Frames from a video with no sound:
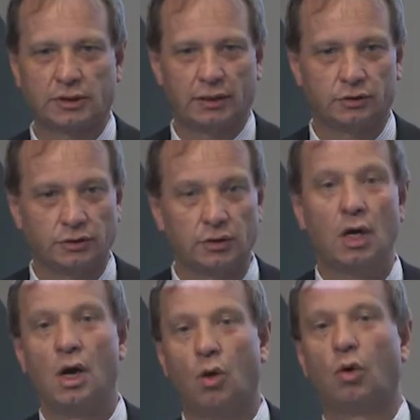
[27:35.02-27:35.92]
countries,
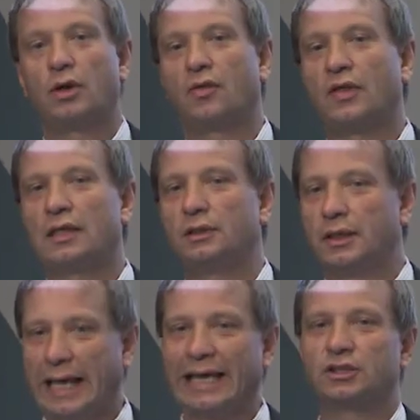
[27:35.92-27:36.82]
or you think
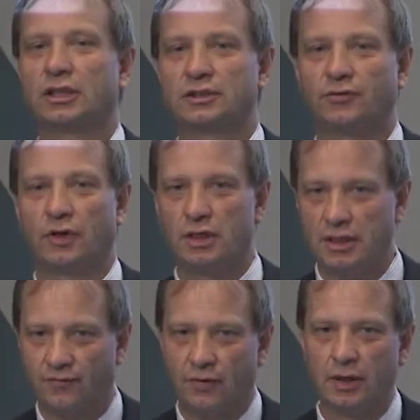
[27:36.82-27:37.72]
Asia is very
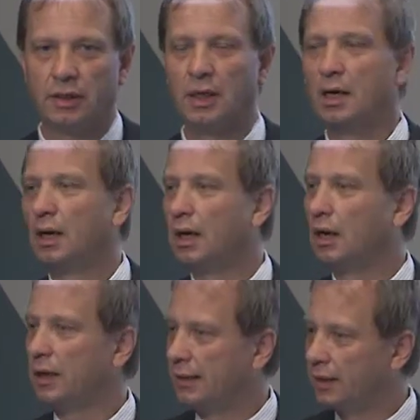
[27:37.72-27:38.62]
different,
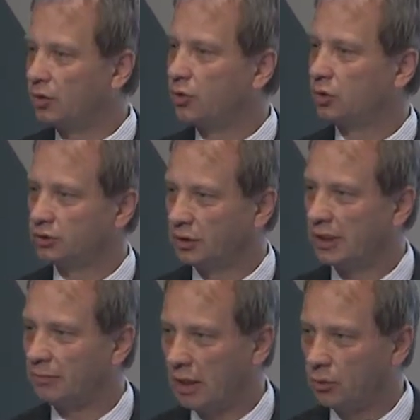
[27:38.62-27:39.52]
and then of course you
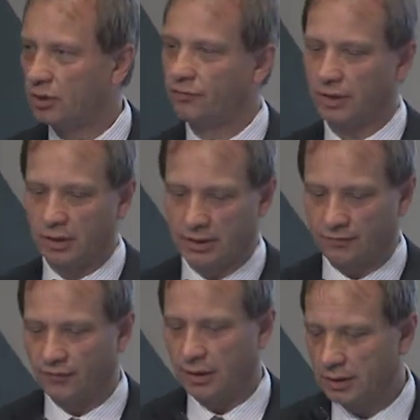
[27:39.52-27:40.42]
come up with a very
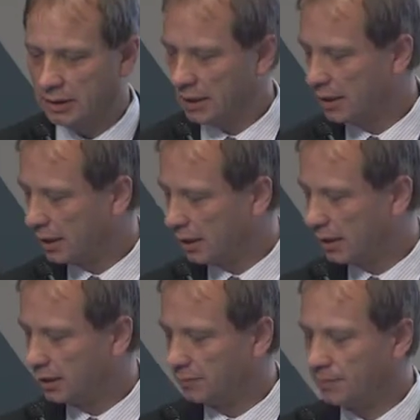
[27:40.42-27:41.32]
different
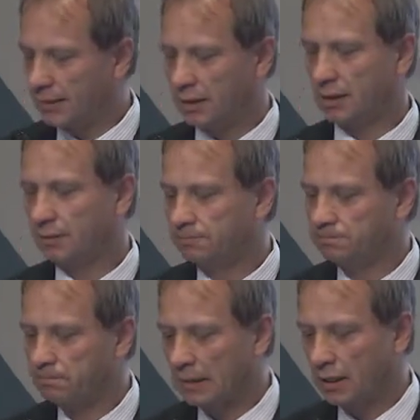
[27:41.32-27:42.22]

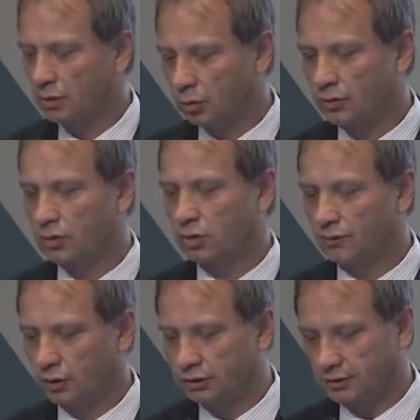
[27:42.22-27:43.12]
growth
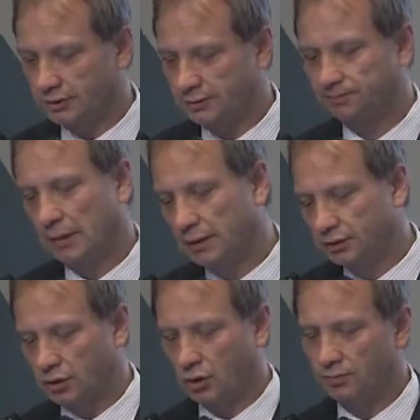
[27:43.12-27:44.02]
convergence.
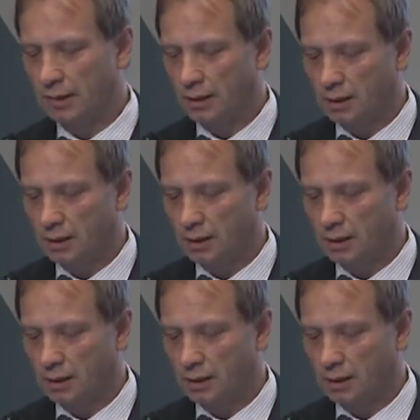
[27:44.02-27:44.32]
So